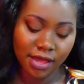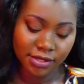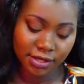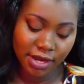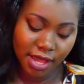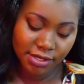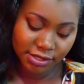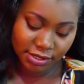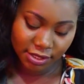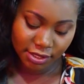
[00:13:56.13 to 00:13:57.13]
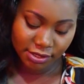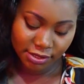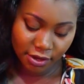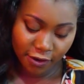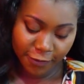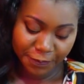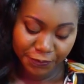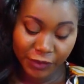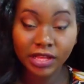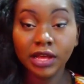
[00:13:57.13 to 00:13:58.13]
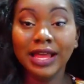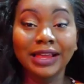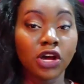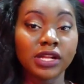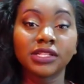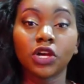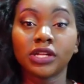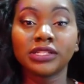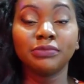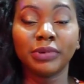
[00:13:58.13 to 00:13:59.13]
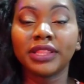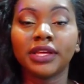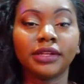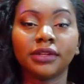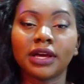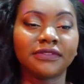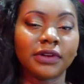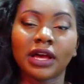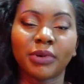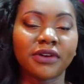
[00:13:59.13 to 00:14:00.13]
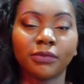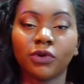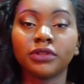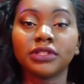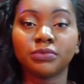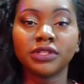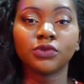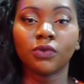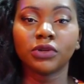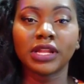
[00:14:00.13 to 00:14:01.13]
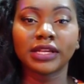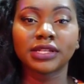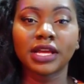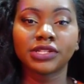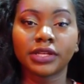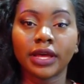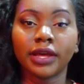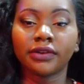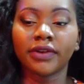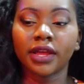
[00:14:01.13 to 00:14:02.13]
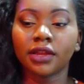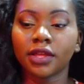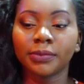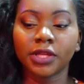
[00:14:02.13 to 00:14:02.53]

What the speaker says: So then that's just it. So Honestly, but then apart from all this, please go and watch like Side Chic Gang, right?